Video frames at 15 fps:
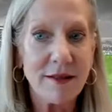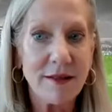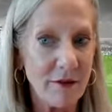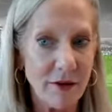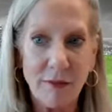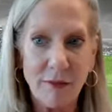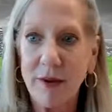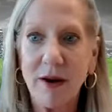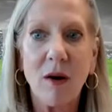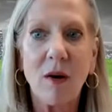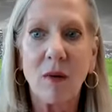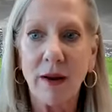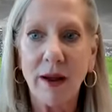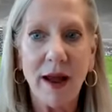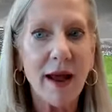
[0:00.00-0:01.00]
they would have been
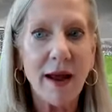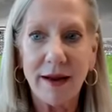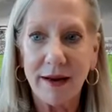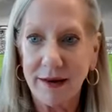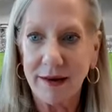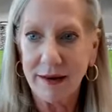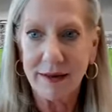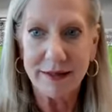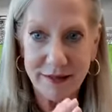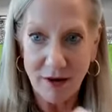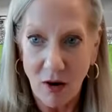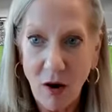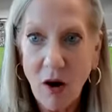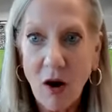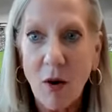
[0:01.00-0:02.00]
okay, because
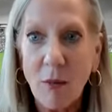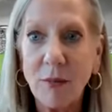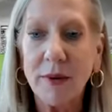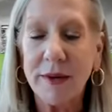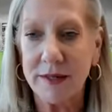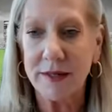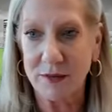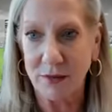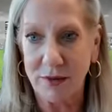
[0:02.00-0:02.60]
all plans